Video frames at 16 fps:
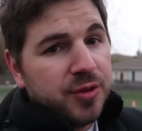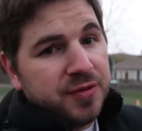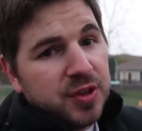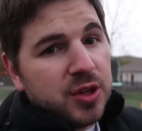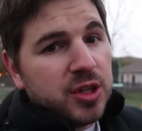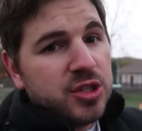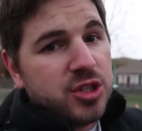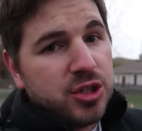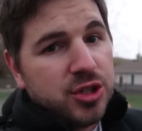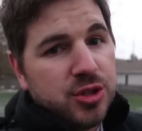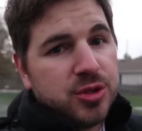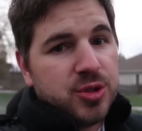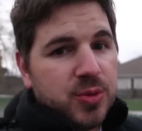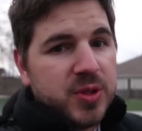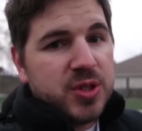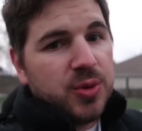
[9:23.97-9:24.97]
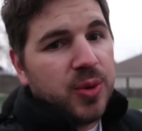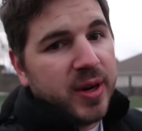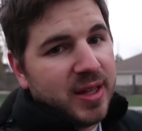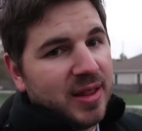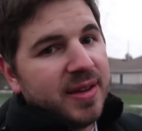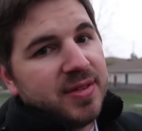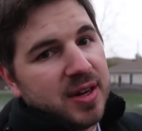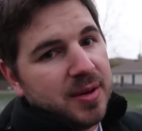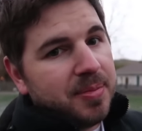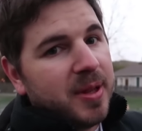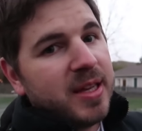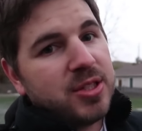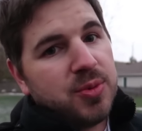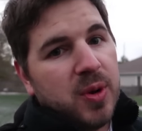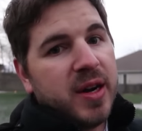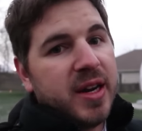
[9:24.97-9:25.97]
If you could choose, would you want to live in a
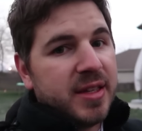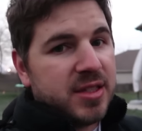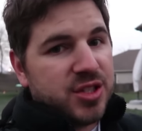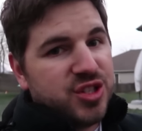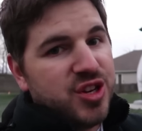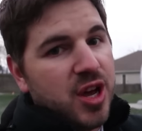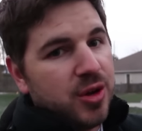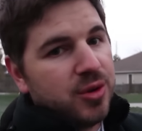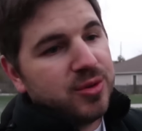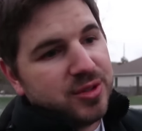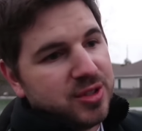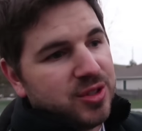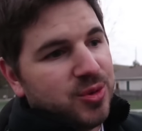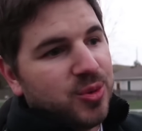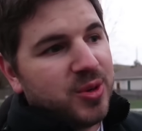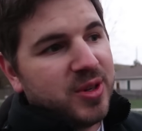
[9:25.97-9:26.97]
place where it snows